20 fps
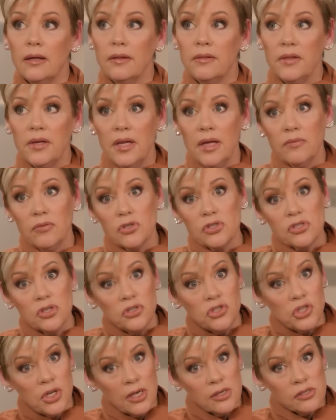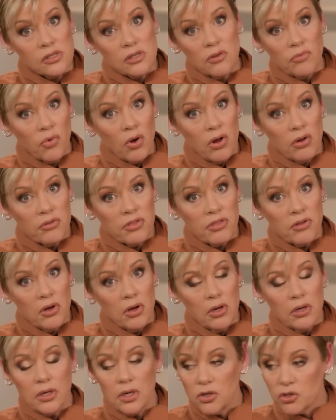The devil suggests a wrong
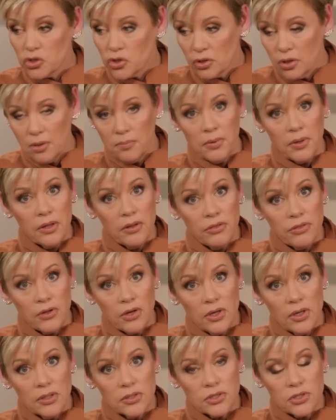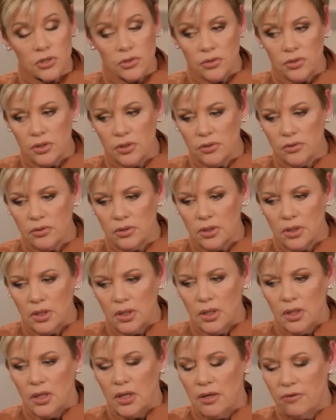thought, a troubling thought to you.
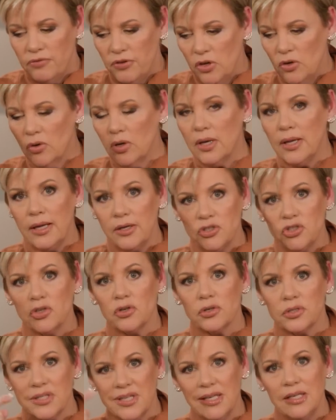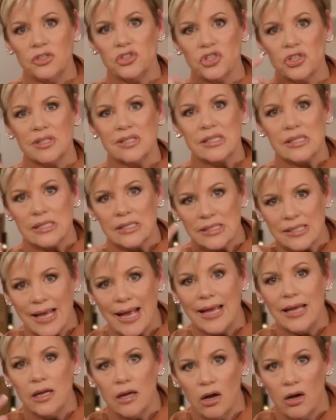If you let your attention
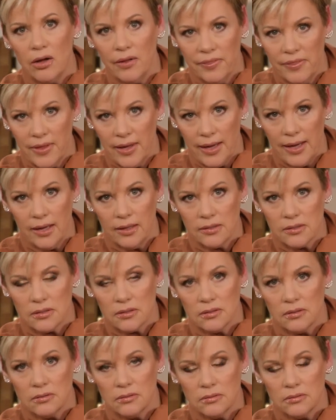stay on that,